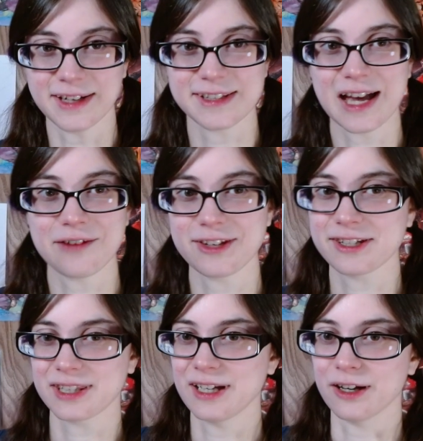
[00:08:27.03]
is
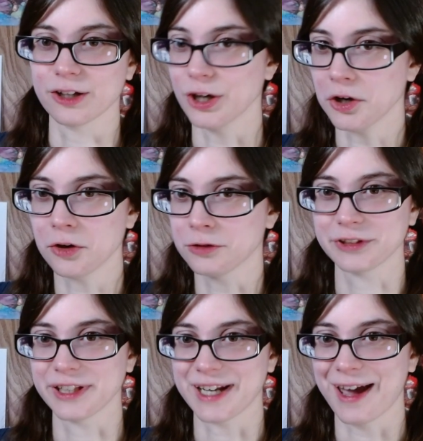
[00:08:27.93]
obviously a goal
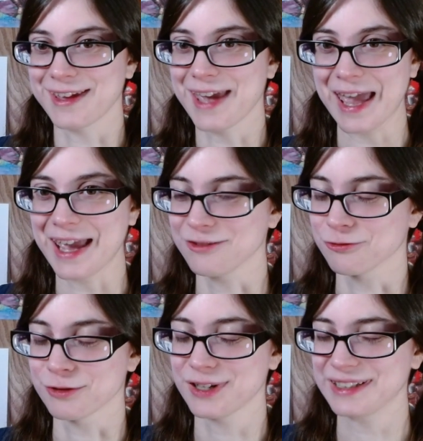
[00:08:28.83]
that I
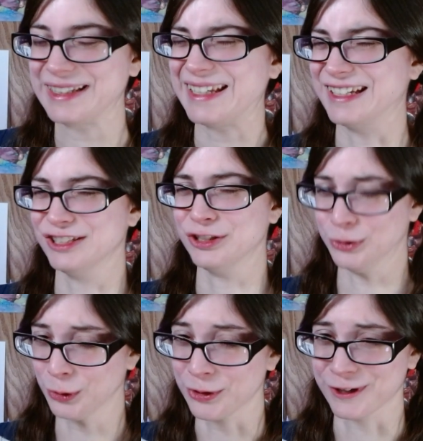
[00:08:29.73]
can't really
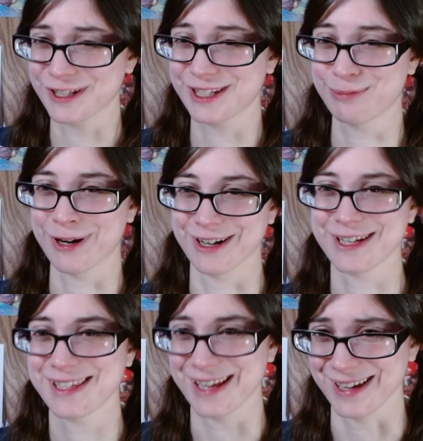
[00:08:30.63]
endorse per
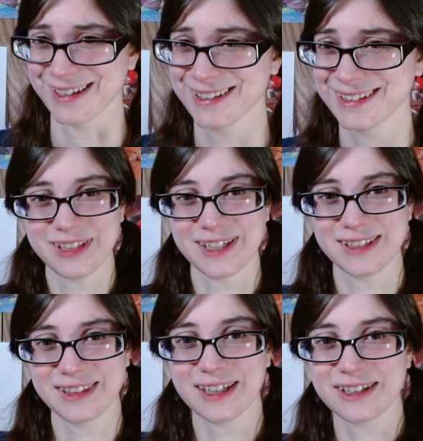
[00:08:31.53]
se.
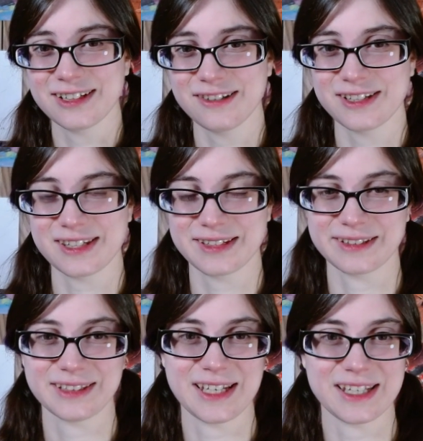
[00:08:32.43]
Then there's
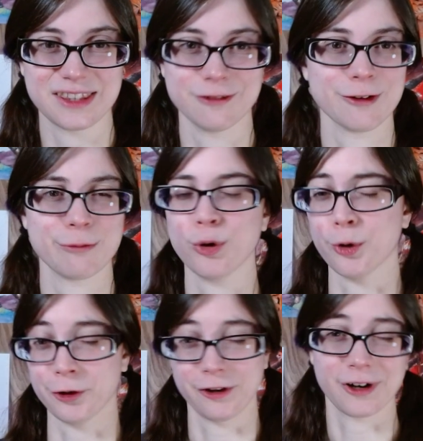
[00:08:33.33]
the
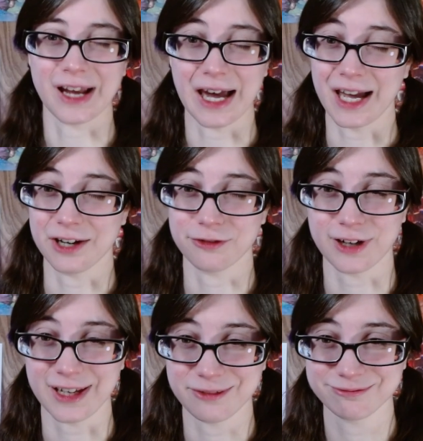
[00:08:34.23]
reporter guy,
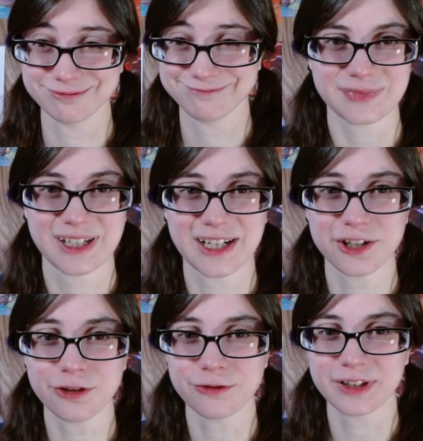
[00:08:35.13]
right? And I
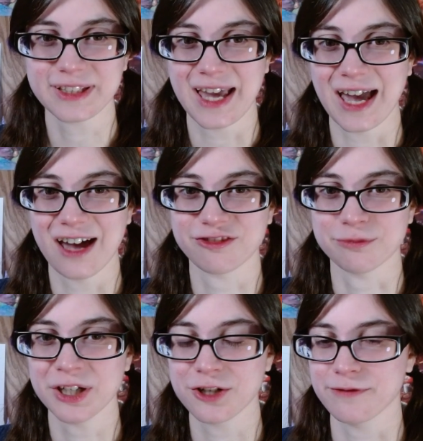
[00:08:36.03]
don't really have
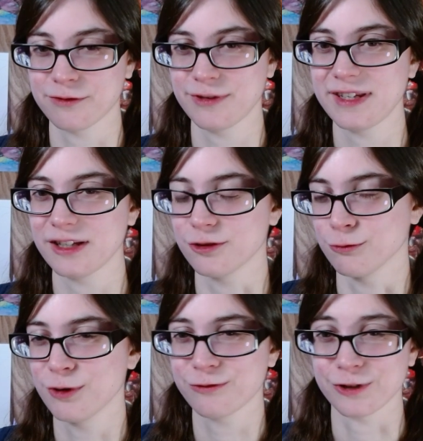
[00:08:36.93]
much of a reason to
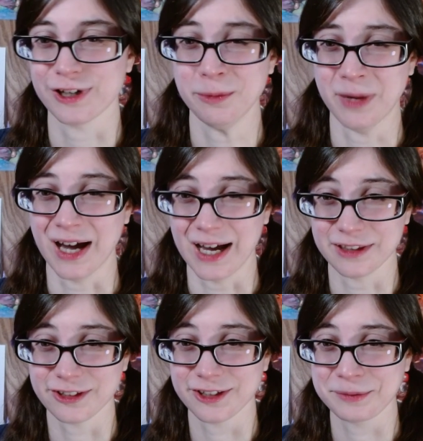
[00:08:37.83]
root for him
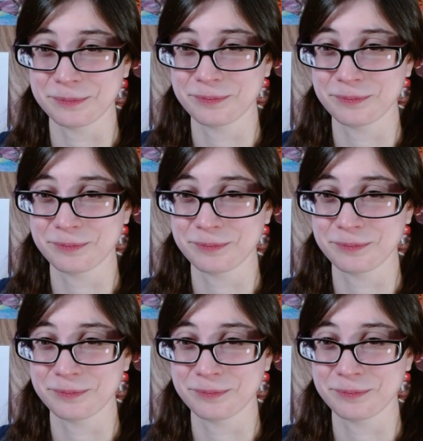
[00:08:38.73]
either.